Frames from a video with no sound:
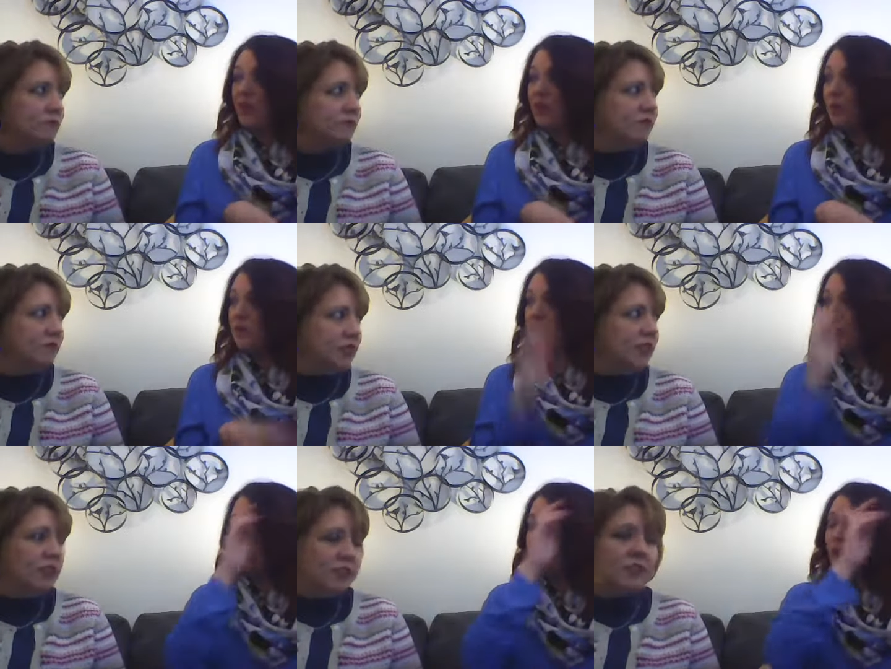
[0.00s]
Speaker 1: comes and
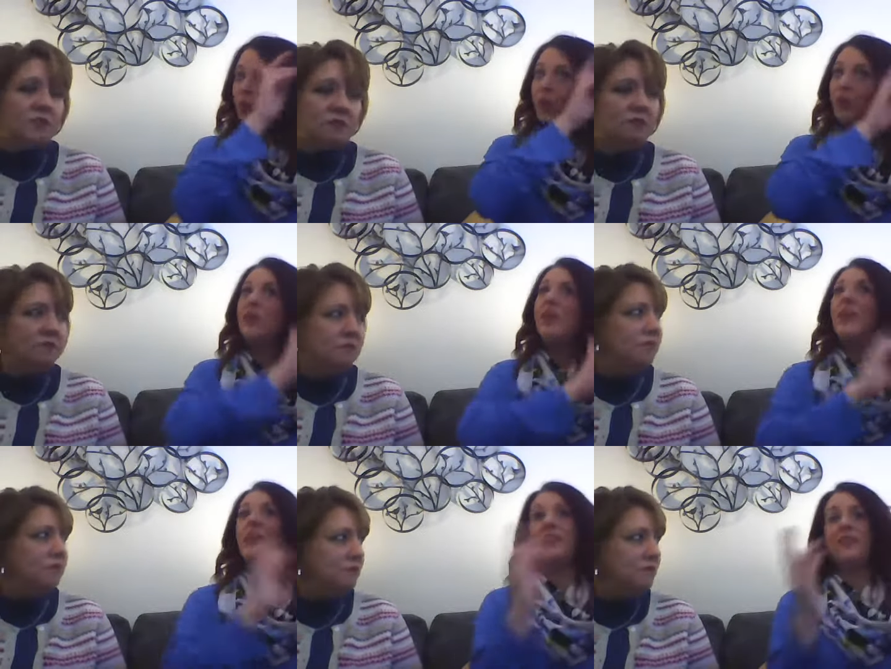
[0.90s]
yes. if you are
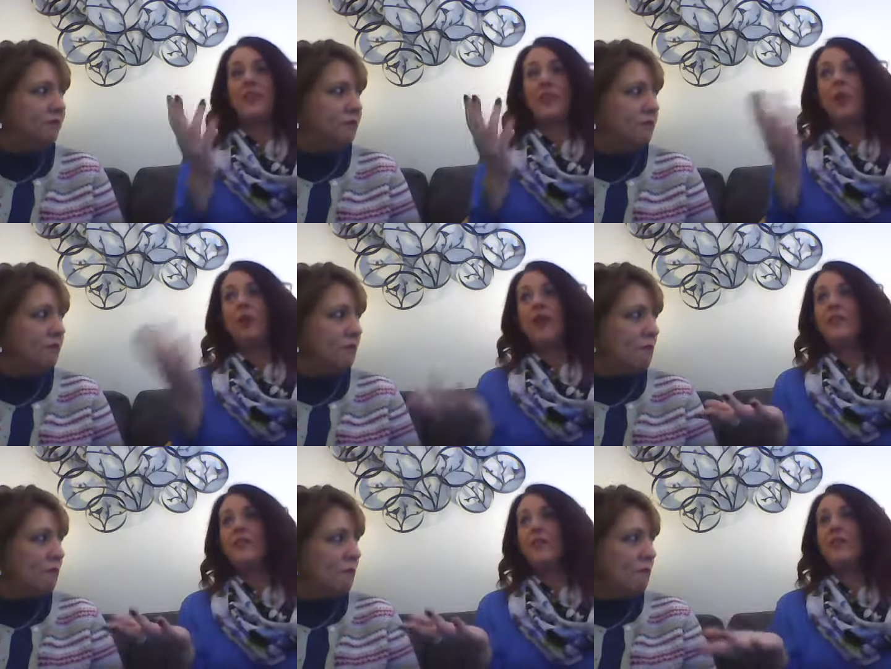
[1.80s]
if you don't
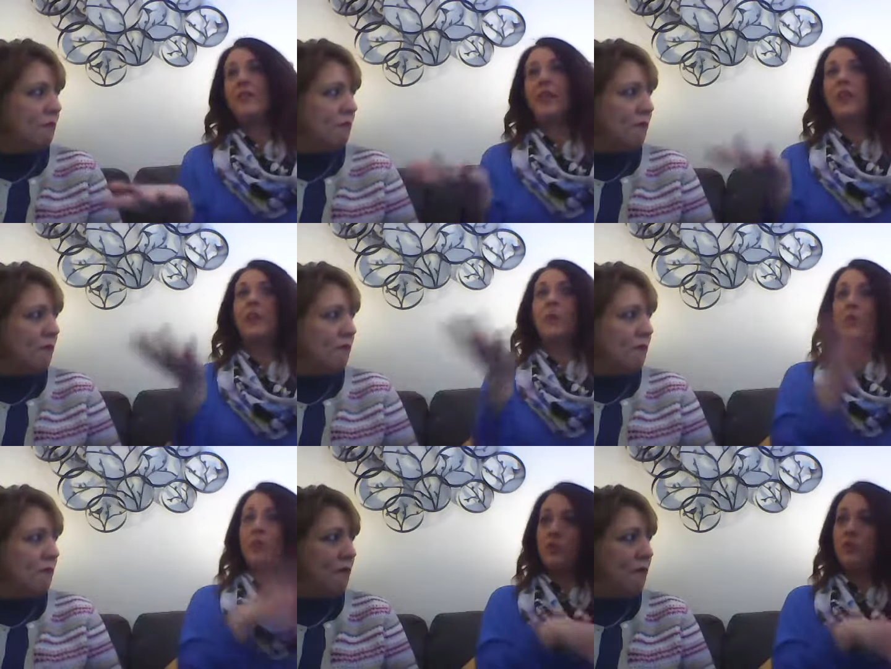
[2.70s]
have a significant other
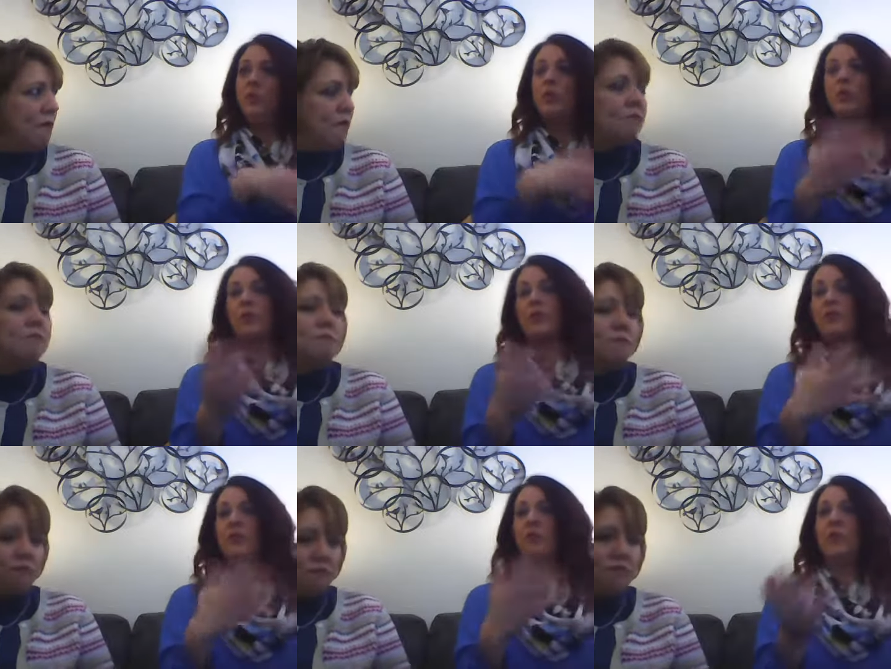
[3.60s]
or you do or it
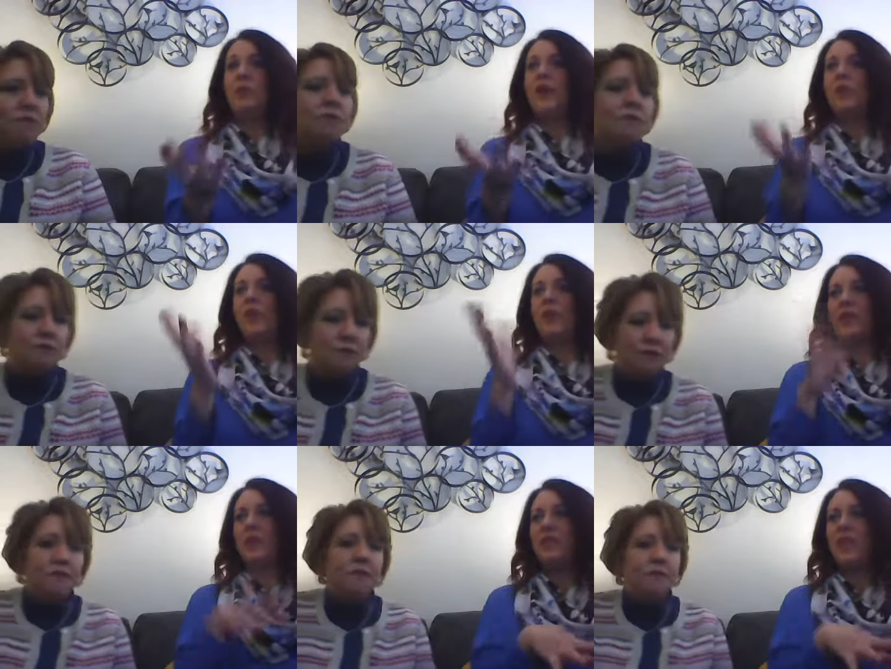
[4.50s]
doesn't really matter when the
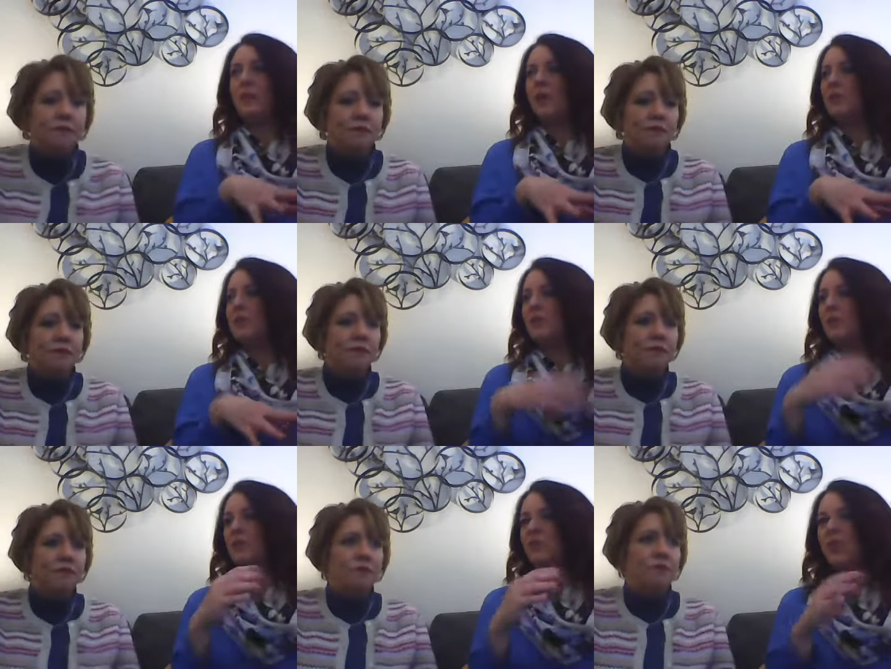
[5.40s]
nighttime comes and
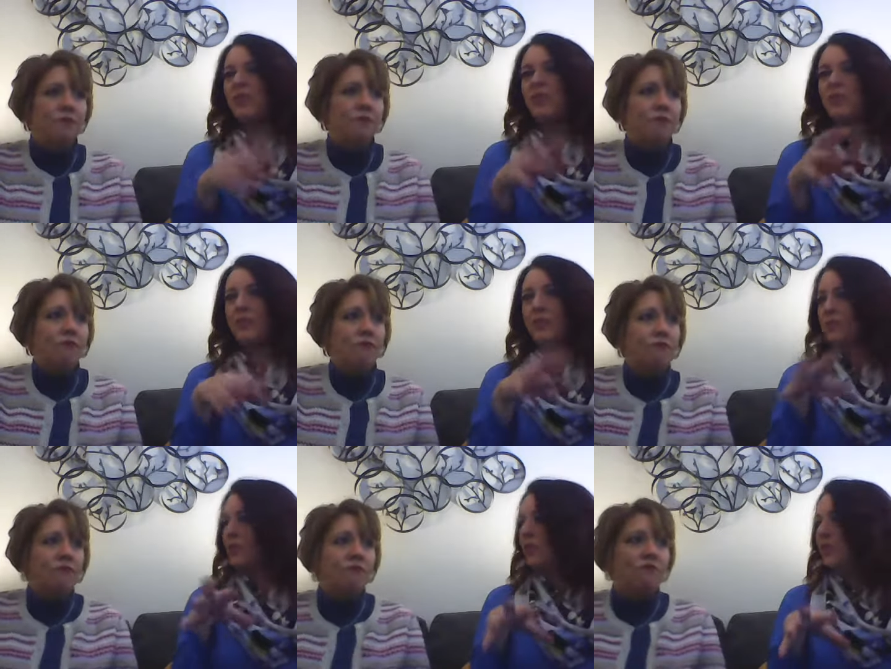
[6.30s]
there's nothing for you
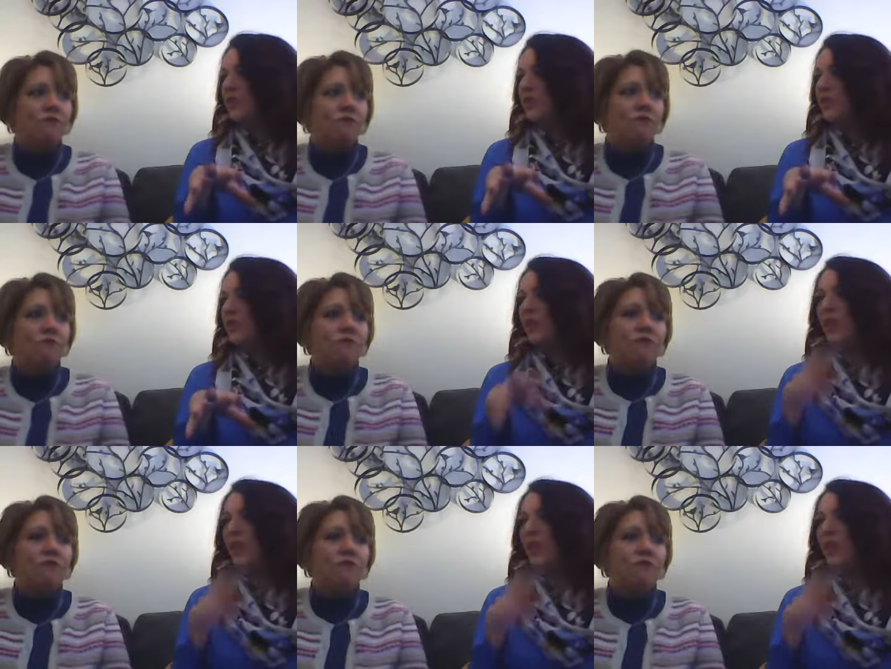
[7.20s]
to do to keep you busy